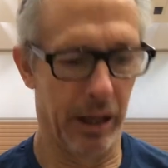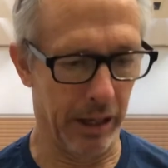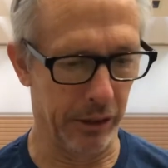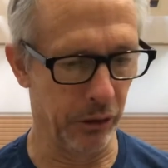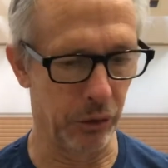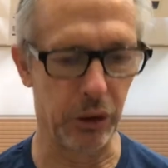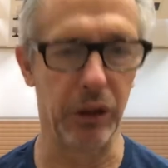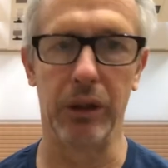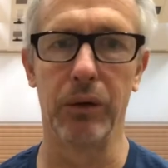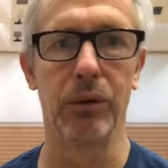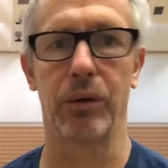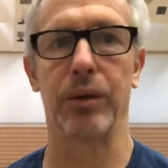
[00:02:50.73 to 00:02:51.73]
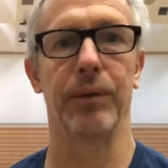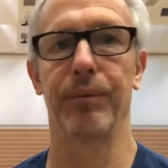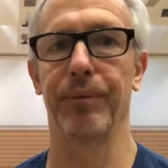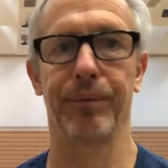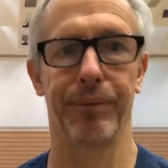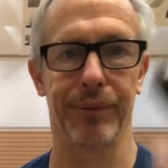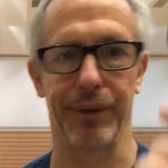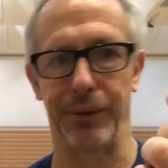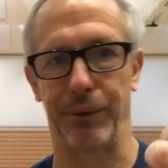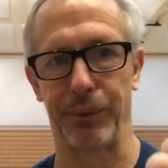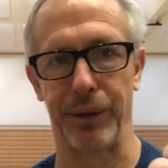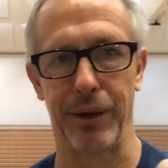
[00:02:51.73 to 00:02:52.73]
And you can use a
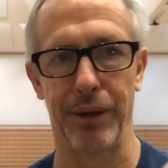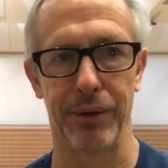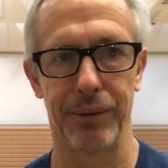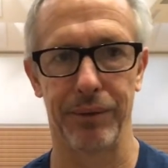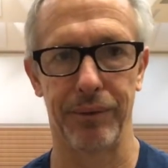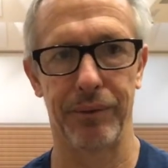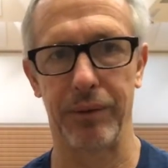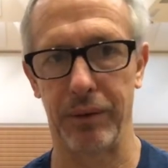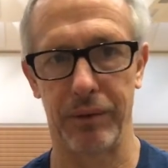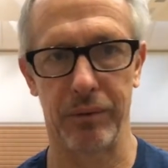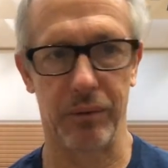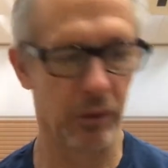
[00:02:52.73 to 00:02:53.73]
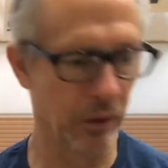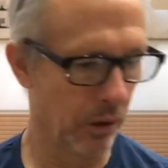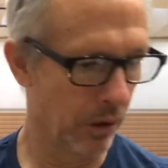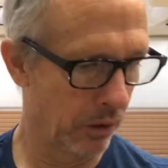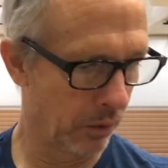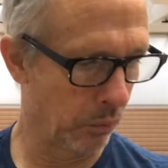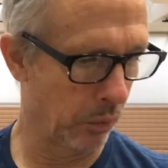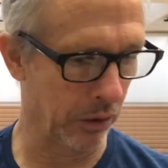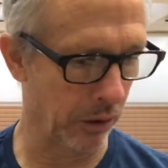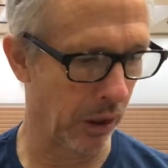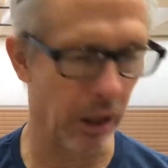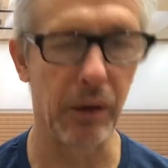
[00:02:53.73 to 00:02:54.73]
drill
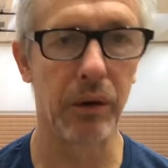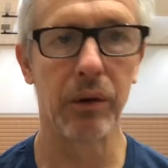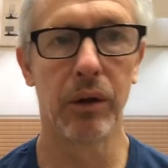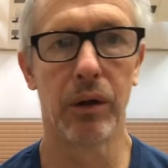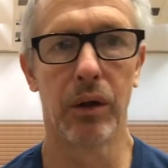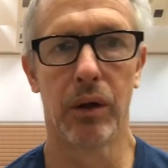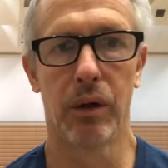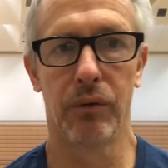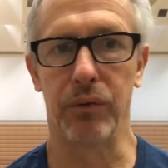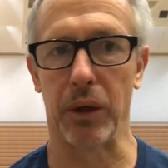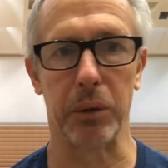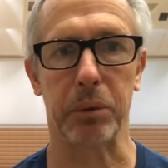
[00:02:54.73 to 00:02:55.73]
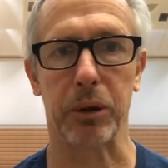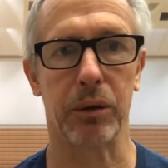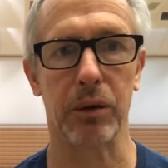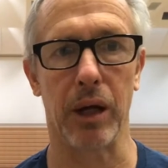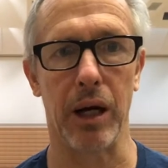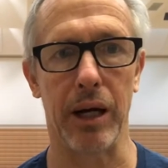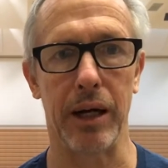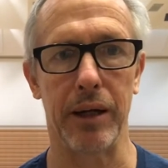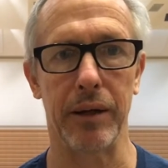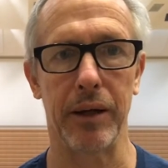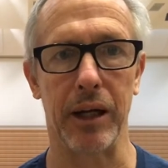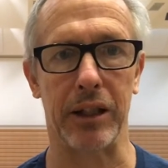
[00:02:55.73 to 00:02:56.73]
with a Phillips
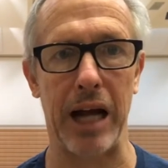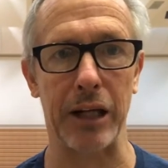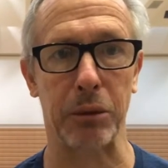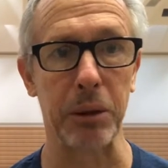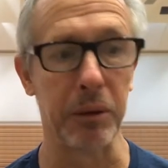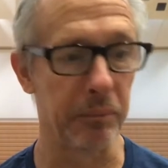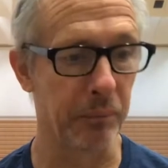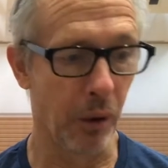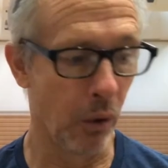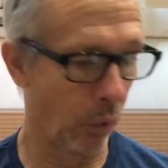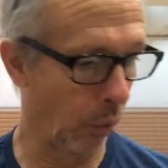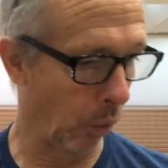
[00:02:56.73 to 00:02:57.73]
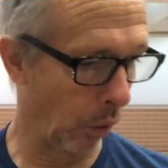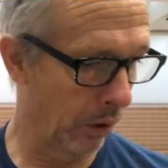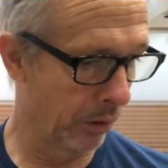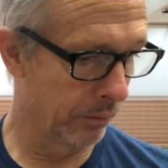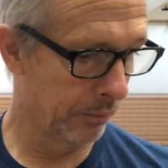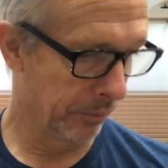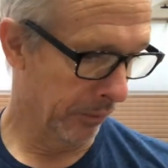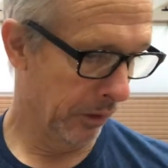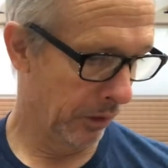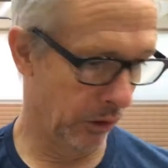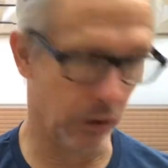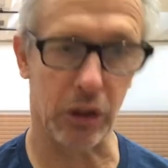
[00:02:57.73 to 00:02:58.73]
uh, attachment, or
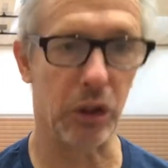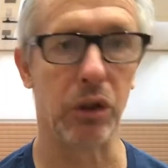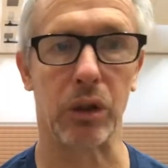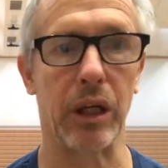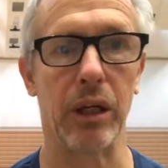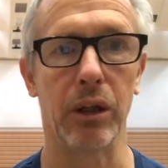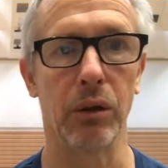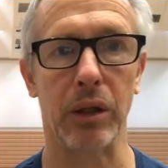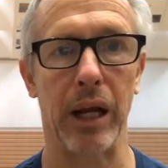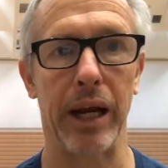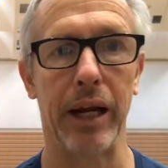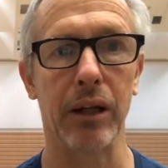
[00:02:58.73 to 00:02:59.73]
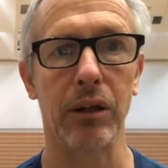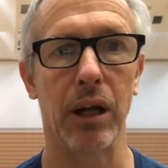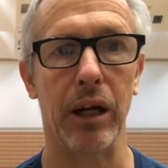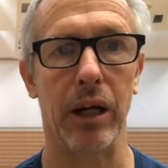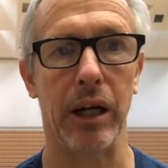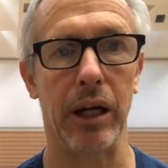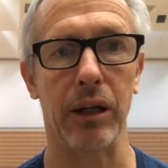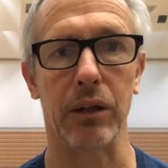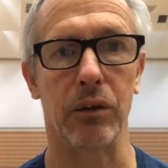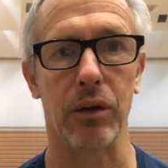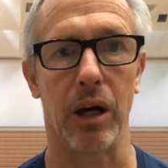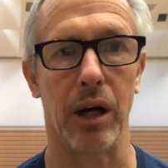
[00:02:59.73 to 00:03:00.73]
you can use, use a hand,
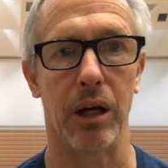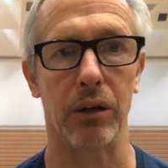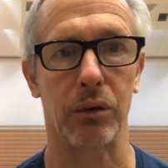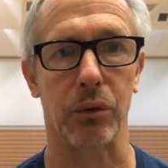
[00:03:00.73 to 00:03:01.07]
hand uh,